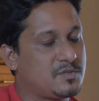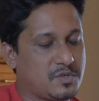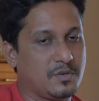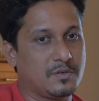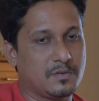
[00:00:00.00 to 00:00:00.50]

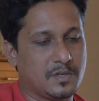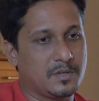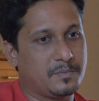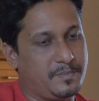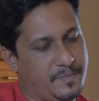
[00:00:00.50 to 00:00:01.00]

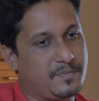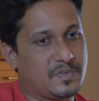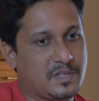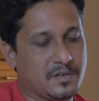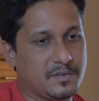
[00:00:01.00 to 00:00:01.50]
So
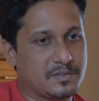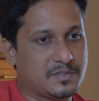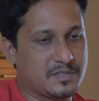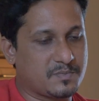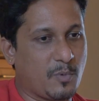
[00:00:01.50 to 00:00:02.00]

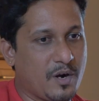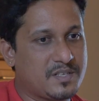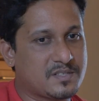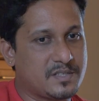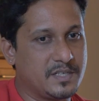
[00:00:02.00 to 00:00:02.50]
the
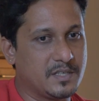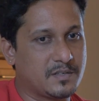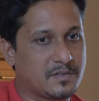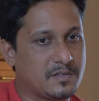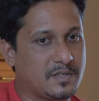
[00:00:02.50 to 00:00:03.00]
mods here,
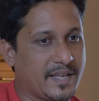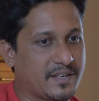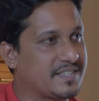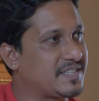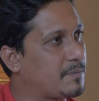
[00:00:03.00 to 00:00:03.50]
like
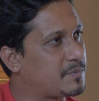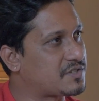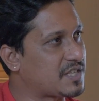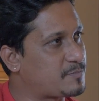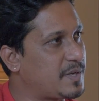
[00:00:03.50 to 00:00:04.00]
raising up the
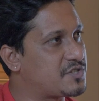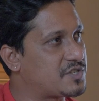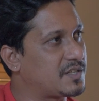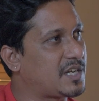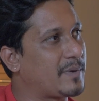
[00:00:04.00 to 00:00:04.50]

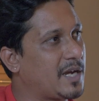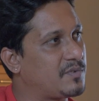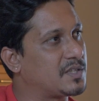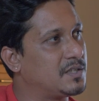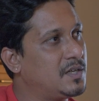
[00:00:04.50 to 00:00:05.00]
suspension, coming up
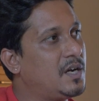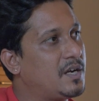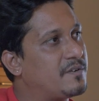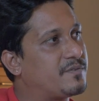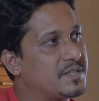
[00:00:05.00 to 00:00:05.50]
with a
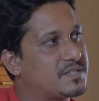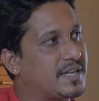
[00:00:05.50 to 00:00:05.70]
different